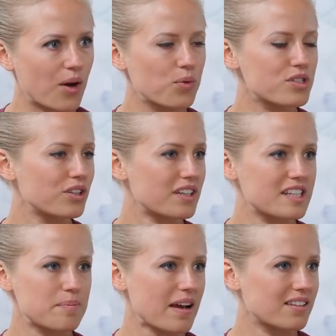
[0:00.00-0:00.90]
I was not
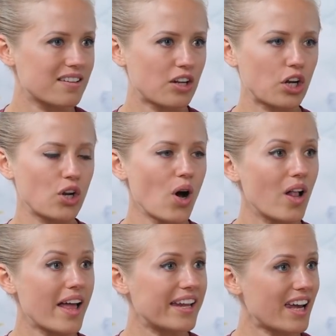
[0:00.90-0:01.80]
expecting that at
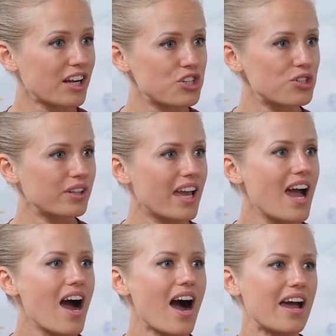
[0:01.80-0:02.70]
all. And actually,
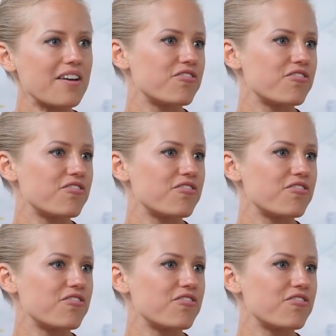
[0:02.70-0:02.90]
I